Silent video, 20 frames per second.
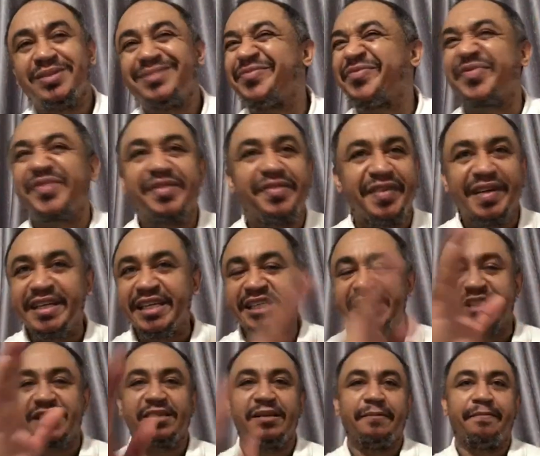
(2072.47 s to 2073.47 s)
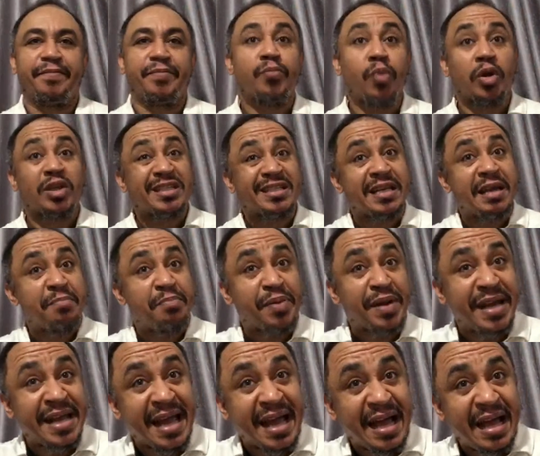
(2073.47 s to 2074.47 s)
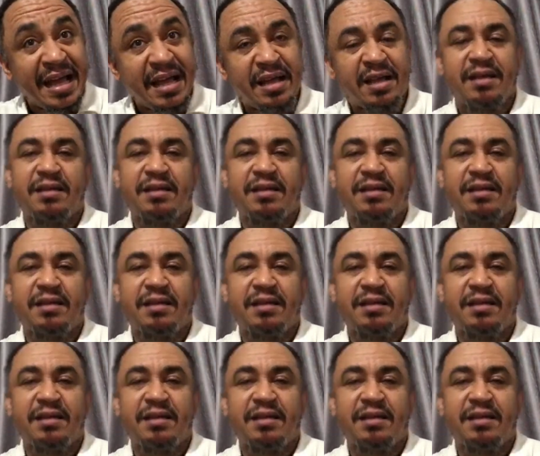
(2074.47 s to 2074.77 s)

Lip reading: Finish. But say prayer.